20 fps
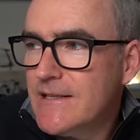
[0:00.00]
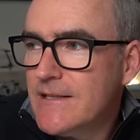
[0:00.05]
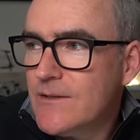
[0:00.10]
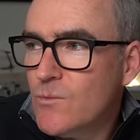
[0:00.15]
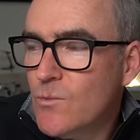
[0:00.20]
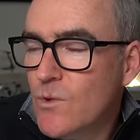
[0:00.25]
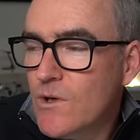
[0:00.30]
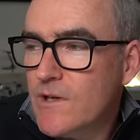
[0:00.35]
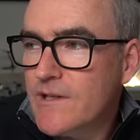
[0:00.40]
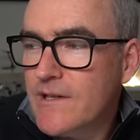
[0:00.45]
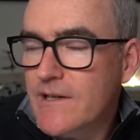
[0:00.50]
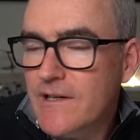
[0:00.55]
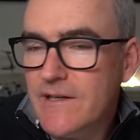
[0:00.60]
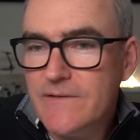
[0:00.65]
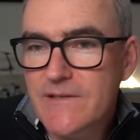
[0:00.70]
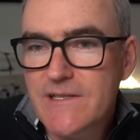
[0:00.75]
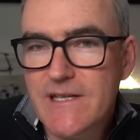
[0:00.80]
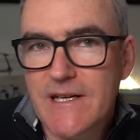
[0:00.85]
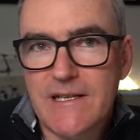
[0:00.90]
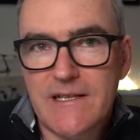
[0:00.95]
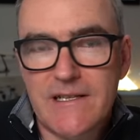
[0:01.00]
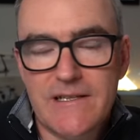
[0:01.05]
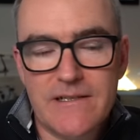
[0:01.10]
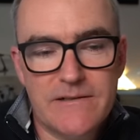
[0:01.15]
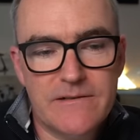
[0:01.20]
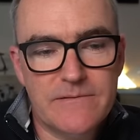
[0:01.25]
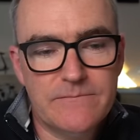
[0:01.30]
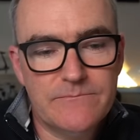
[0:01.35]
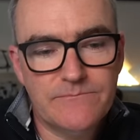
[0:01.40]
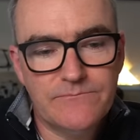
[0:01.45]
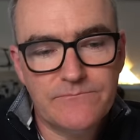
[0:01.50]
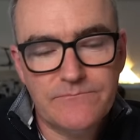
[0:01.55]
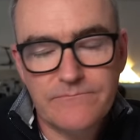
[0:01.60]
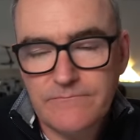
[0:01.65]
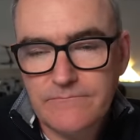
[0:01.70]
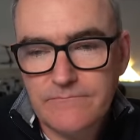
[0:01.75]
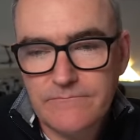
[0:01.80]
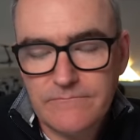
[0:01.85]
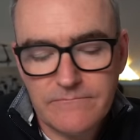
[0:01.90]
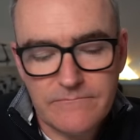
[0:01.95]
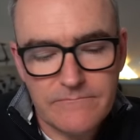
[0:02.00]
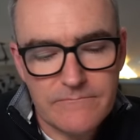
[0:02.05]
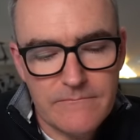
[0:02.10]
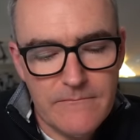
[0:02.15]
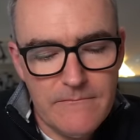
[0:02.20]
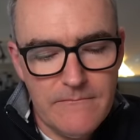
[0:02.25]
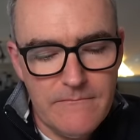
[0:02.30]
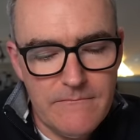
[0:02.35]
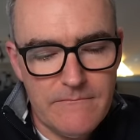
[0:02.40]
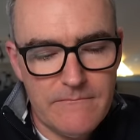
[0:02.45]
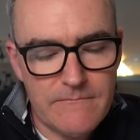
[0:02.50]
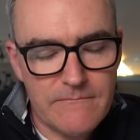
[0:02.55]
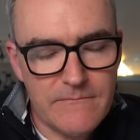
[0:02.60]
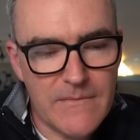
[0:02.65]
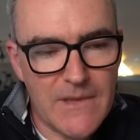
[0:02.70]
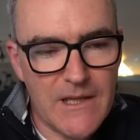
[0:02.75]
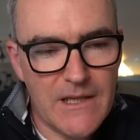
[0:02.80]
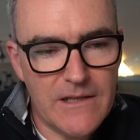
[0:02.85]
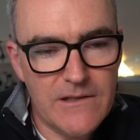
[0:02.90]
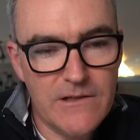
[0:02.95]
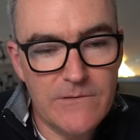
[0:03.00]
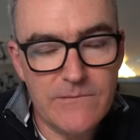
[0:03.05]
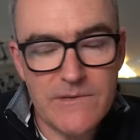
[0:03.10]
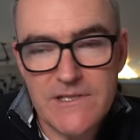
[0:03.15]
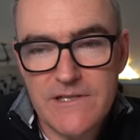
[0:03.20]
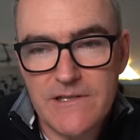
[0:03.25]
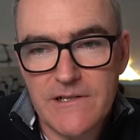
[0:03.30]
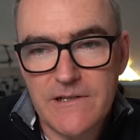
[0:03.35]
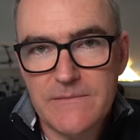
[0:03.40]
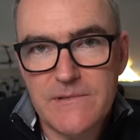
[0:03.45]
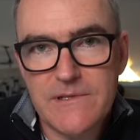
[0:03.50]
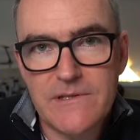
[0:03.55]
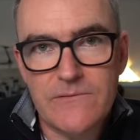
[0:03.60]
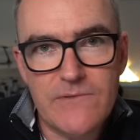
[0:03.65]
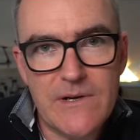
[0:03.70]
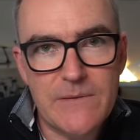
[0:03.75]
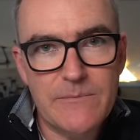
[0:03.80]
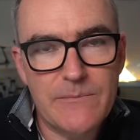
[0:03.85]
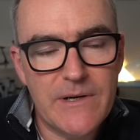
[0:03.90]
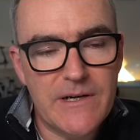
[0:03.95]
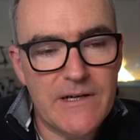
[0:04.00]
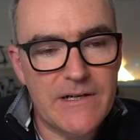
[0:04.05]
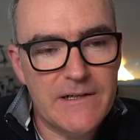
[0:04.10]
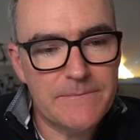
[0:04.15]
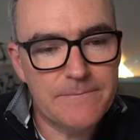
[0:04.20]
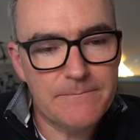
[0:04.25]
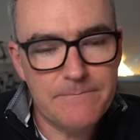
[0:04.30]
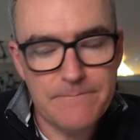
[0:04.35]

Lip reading: One I've taken numerous times to Red Bar,